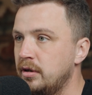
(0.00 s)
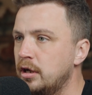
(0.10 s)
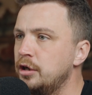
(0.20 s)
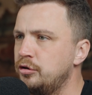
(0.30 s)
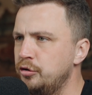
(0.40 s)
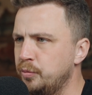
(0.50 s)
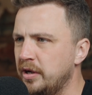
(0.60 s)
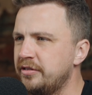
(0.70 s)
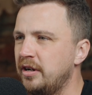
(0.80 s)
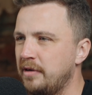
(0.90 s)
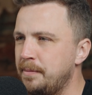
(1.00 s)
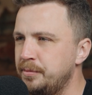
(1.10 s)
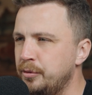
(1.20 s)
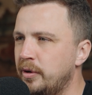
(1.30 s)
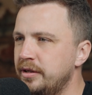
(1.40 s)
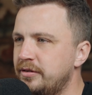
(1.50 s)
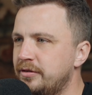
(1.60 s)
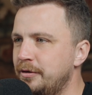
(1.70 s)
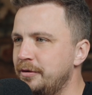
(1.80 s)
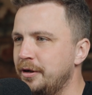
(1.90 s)
Like good ones, like reputable ones.
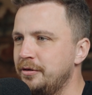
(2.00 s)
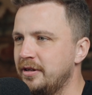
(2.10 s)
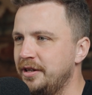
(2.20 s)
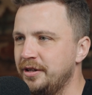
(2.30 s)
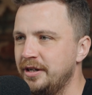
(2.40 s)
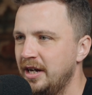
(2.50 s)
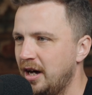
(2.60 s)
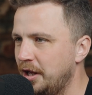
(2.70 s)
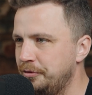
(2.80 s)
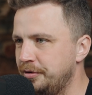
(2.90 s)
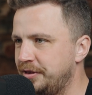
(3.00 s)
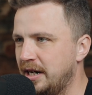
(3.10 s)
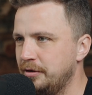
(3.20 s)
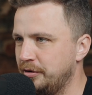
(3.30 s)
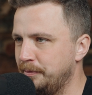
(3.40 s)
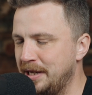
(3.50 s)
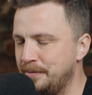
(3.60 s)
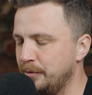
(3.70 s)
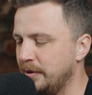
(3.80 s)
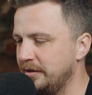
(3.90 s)
Don't go to like the 100,000
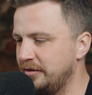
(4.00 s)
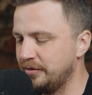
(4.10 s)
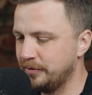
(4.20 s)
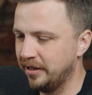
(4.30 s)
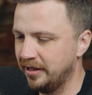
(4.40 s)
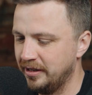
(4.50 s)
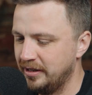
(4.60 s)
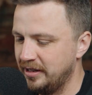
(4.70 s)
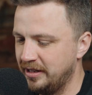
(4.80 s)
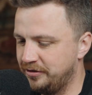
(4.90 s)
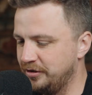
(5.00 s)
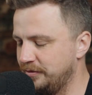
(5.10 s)
people ones where it's just...